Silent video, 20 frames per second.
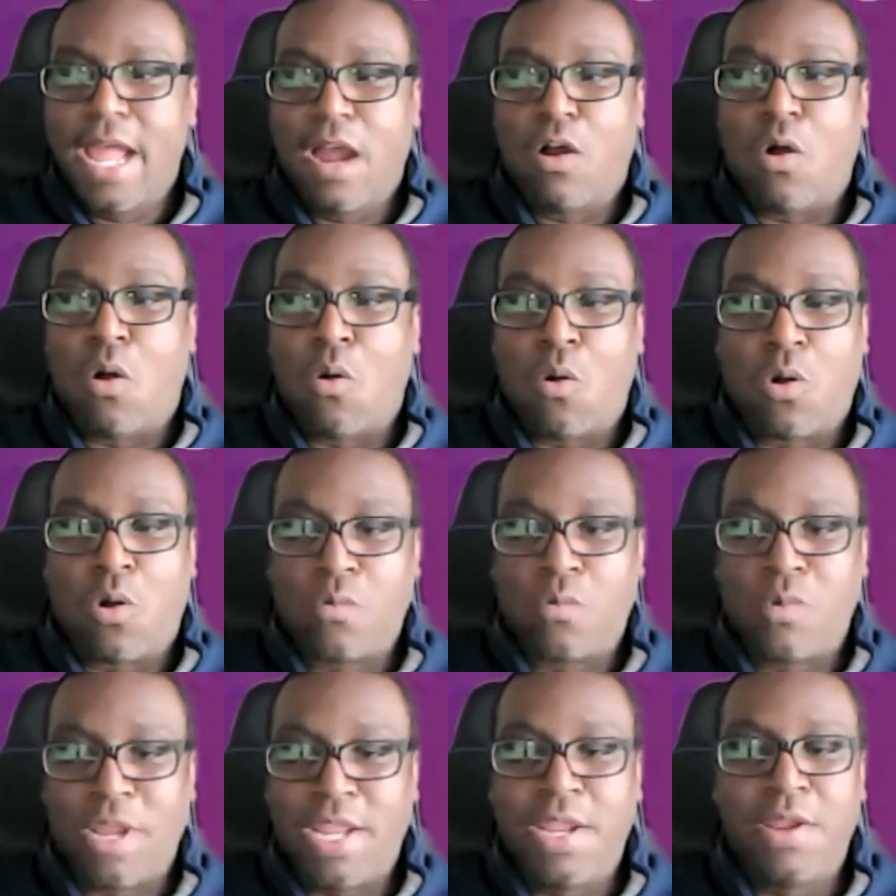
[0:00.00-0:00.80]

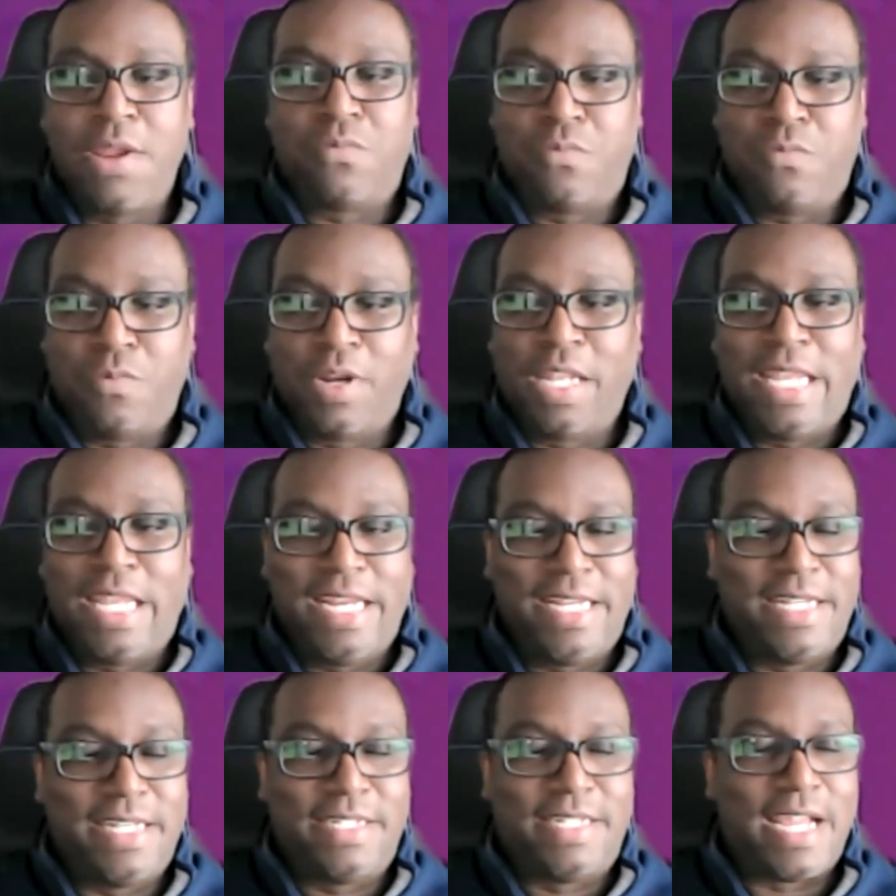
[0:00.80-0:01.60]
Or we
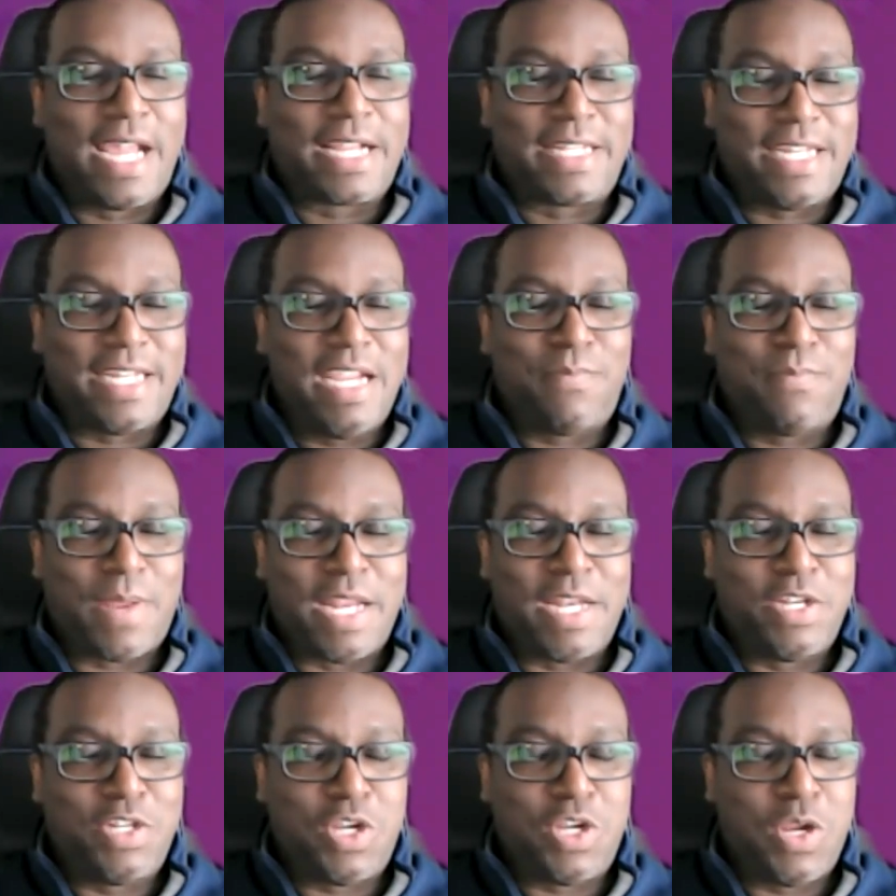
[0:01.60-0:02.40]
really dug deep
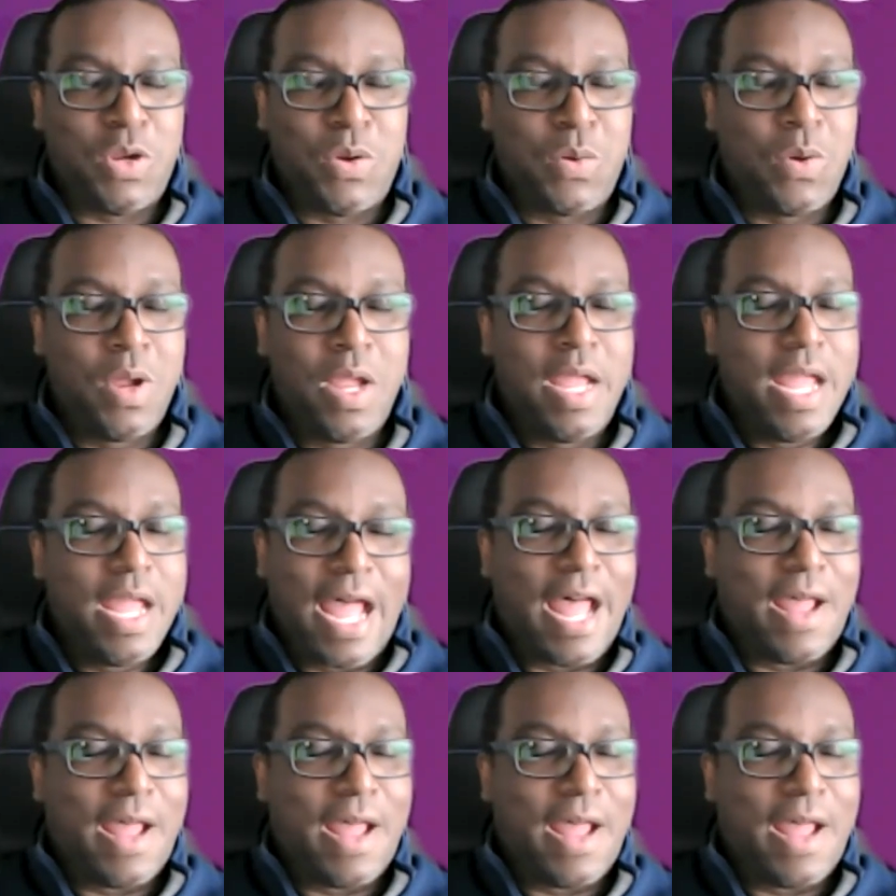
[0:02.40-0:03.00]
into